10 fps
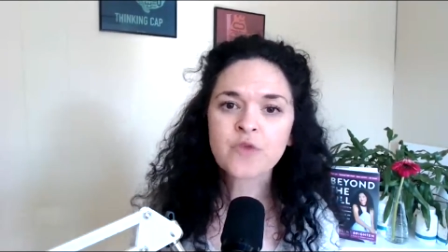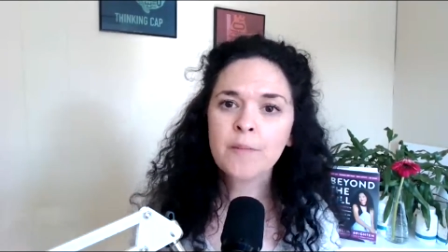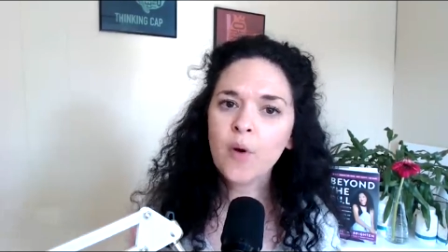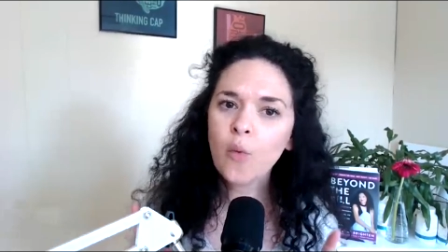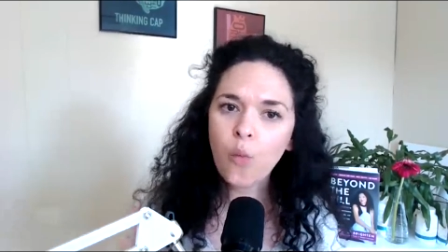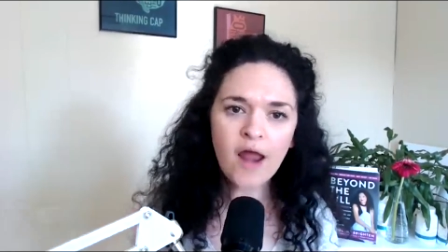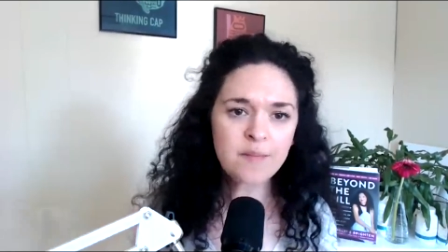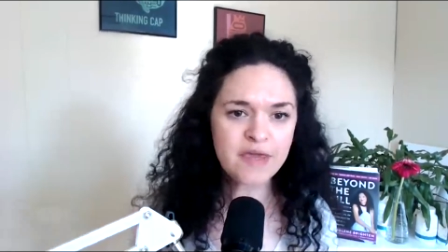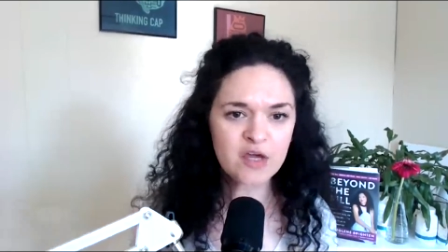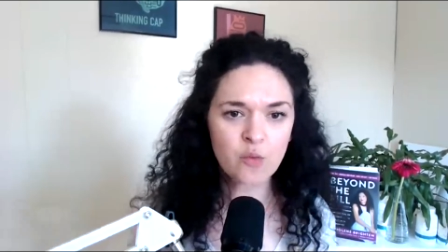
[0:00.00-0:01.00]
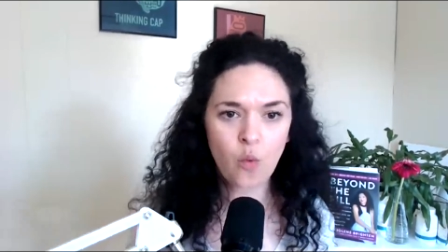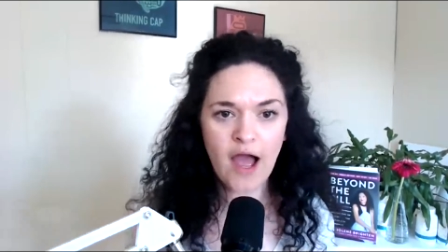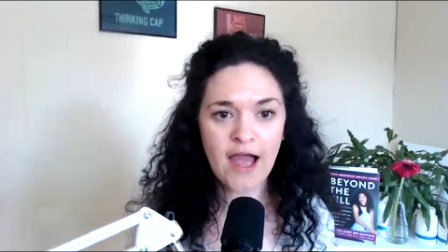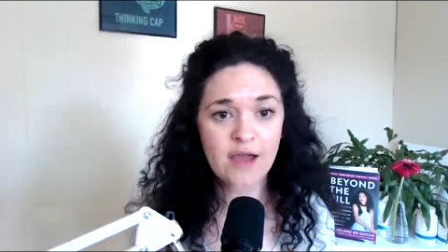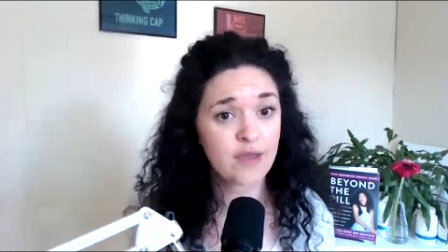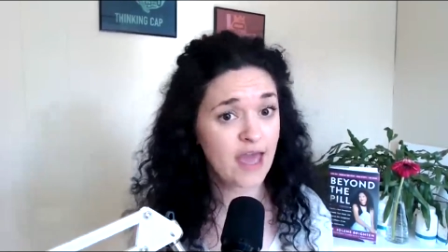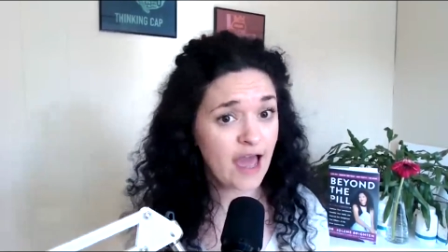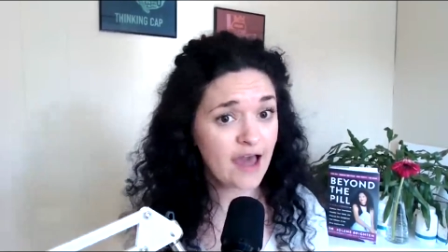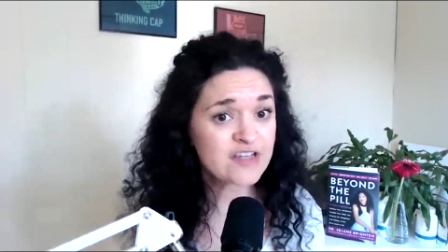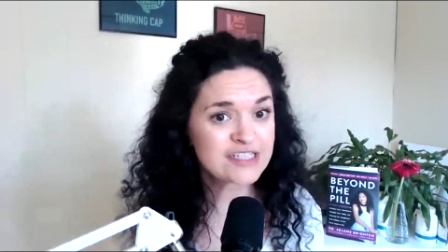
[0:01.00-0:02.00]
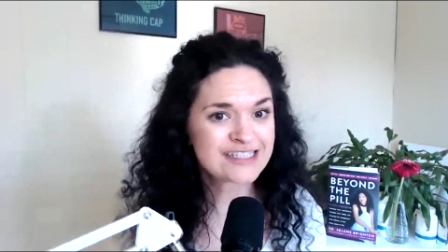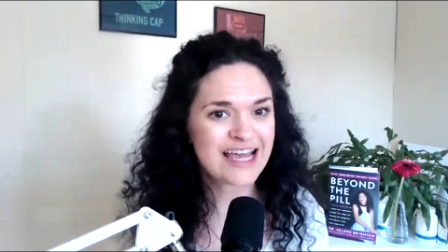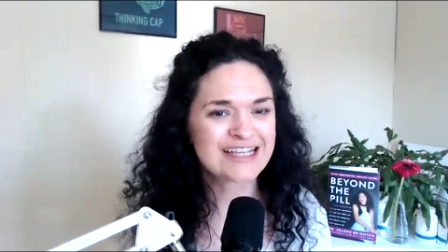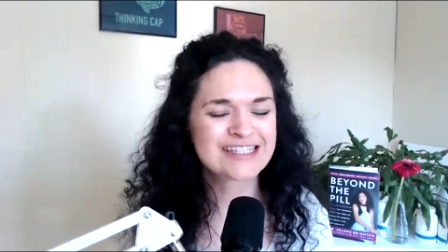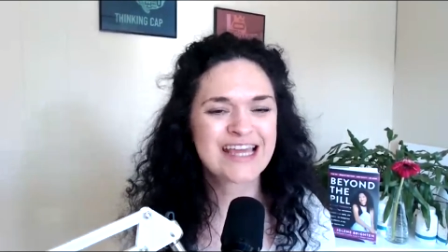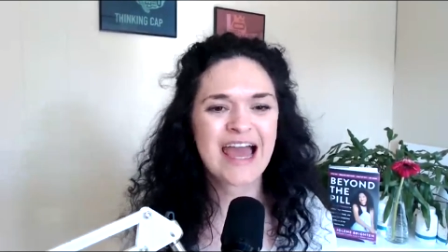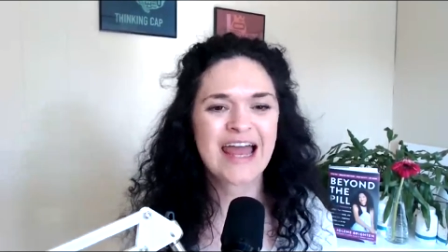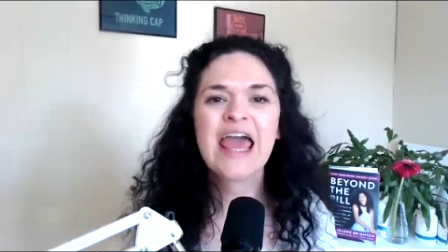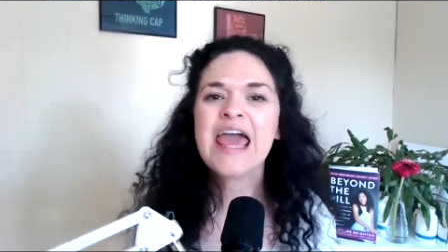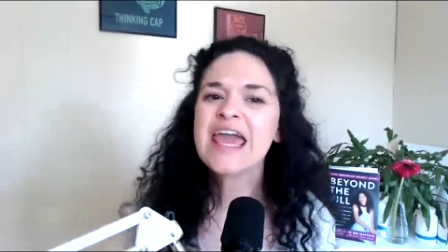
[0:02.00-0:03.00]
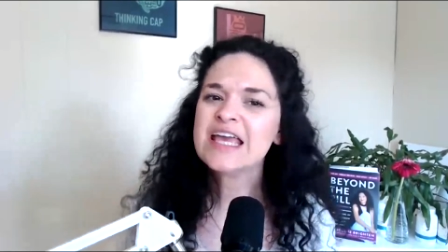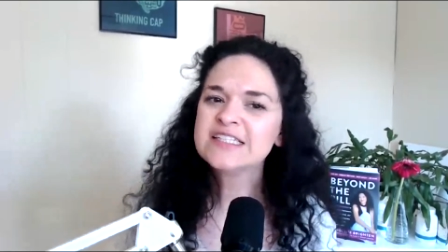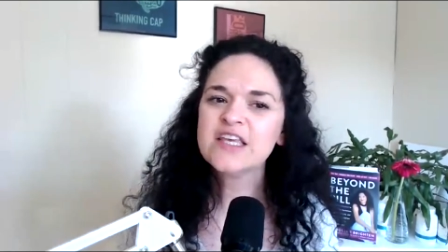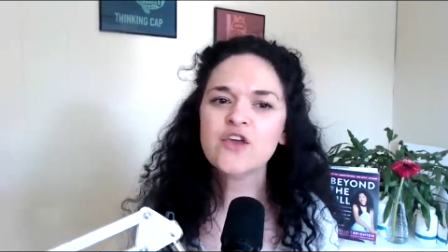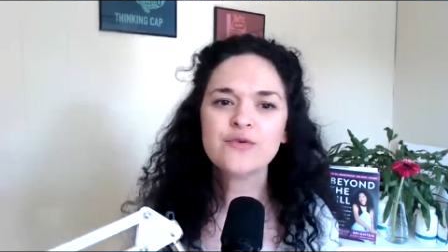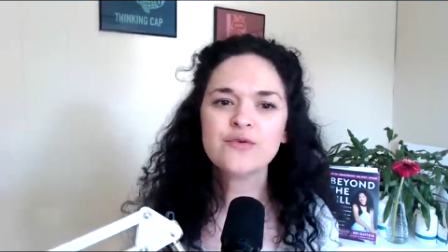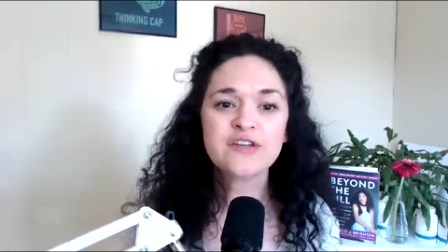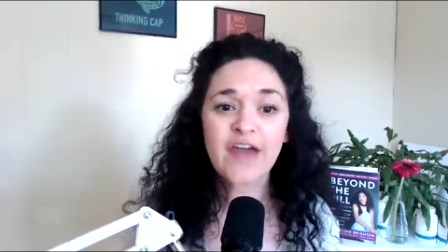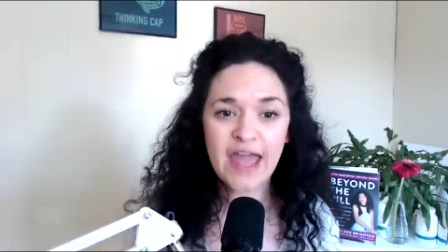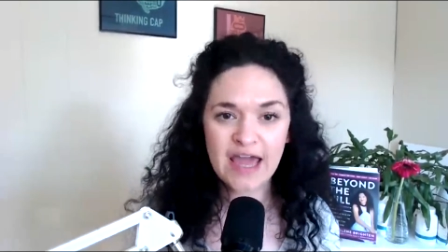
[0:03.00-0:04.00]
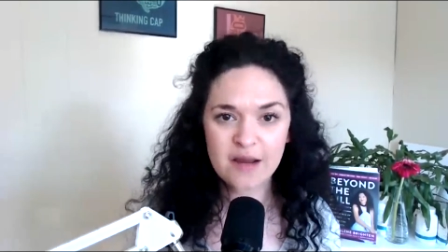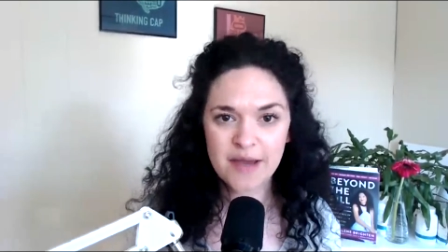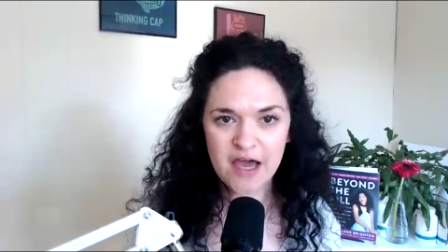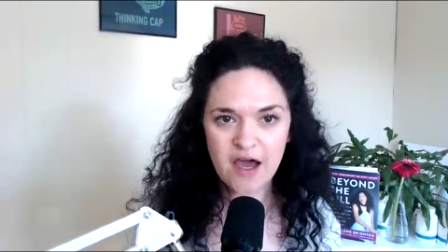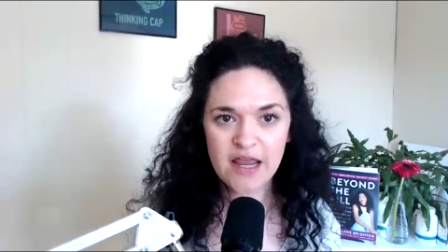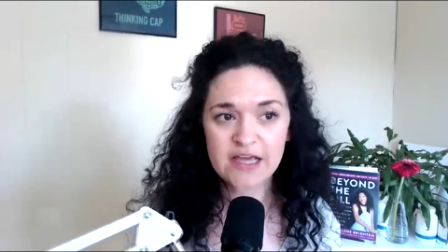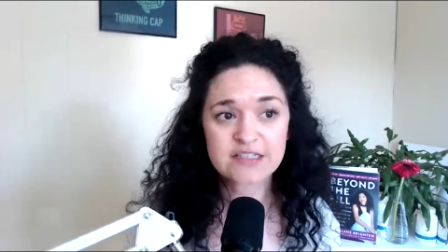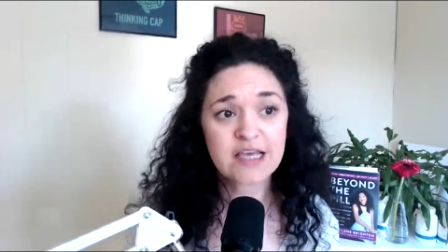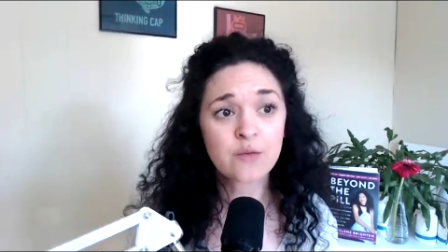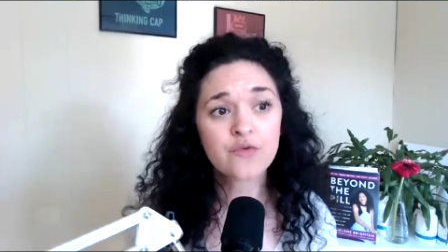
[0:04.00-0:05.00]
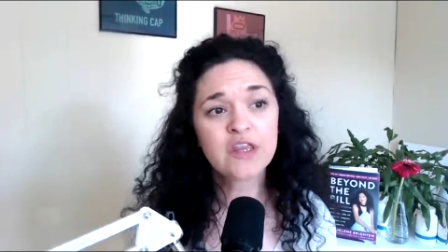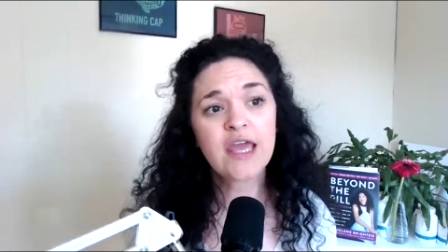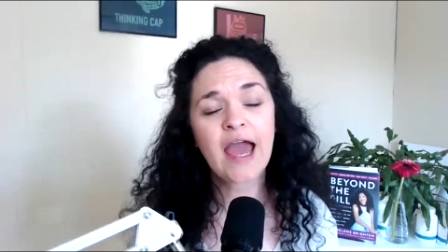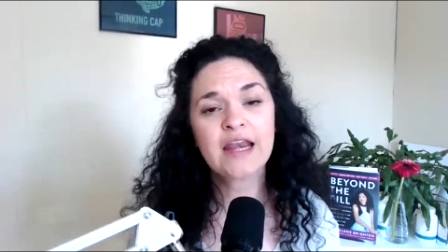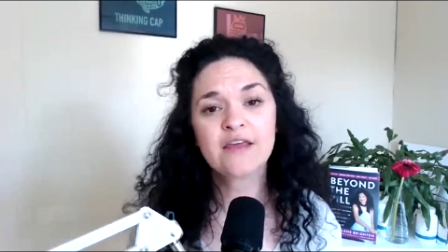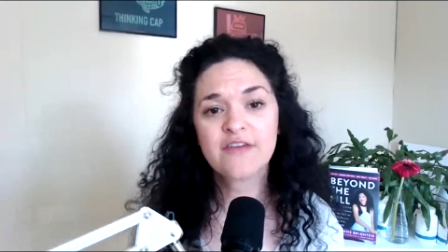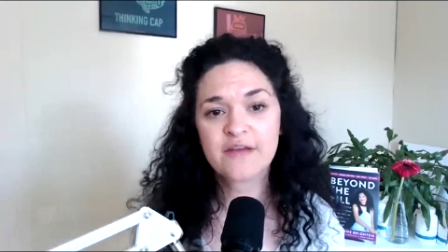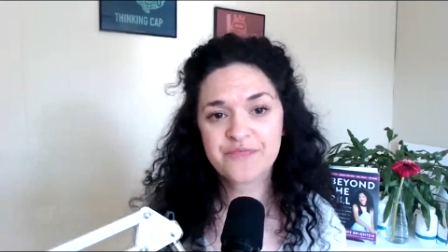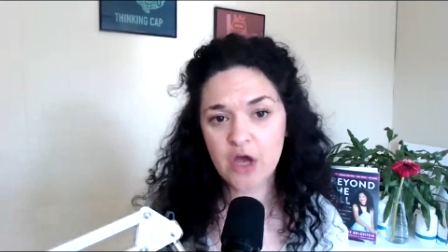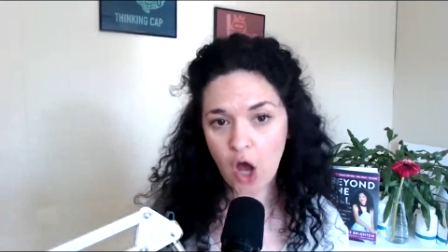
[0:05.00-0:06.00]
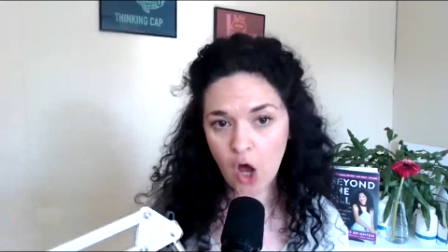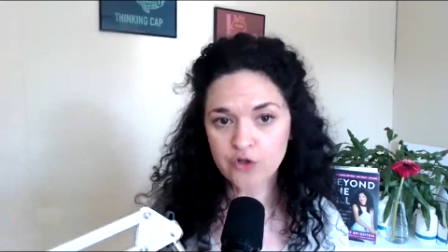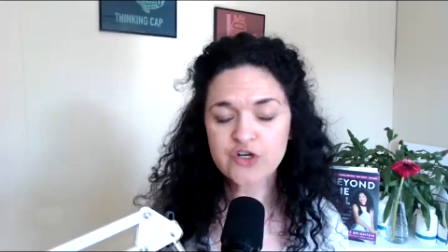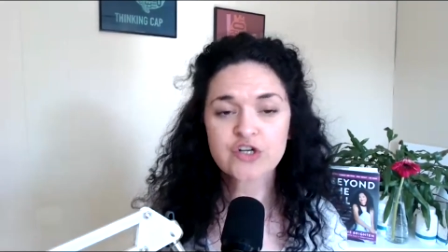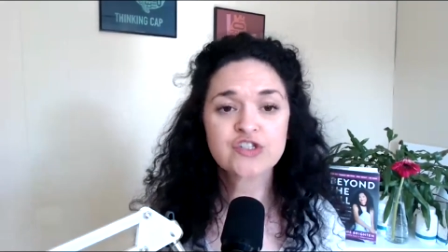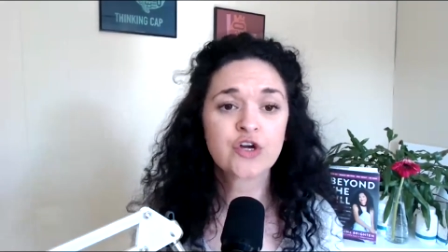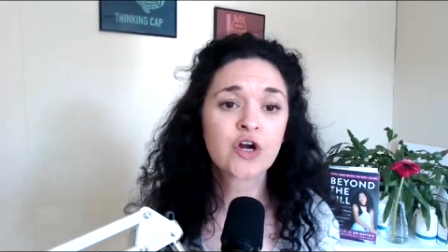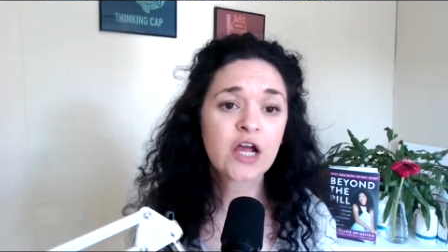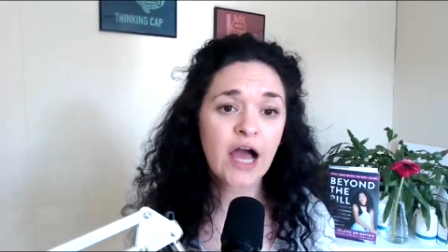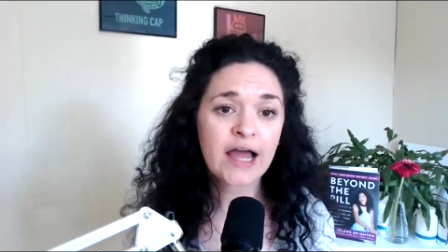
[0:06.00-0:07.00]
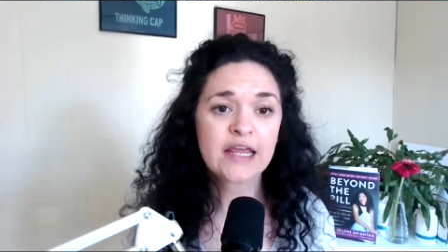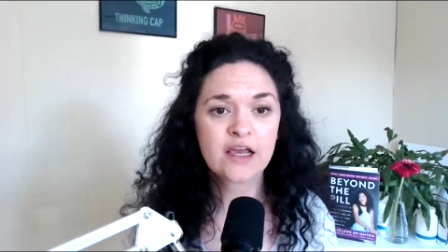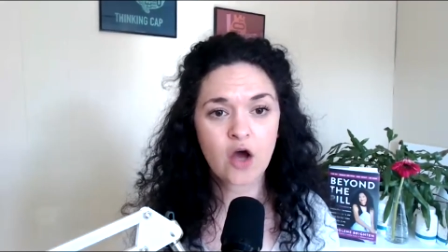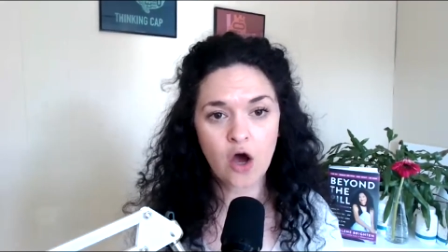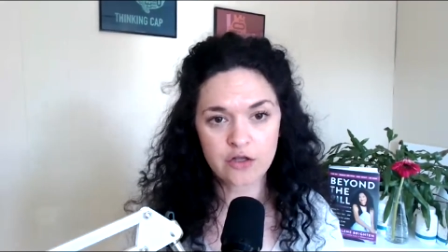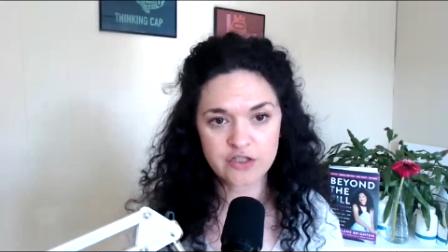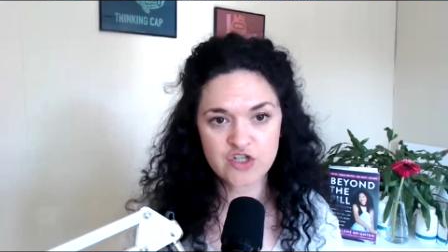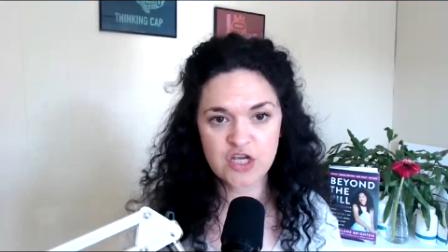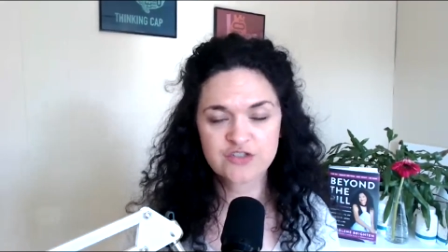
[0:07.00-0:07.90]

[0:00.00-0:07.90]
But one big why we haven't discussed yet is the use of antibiotics and really anything that alters your gut ecology.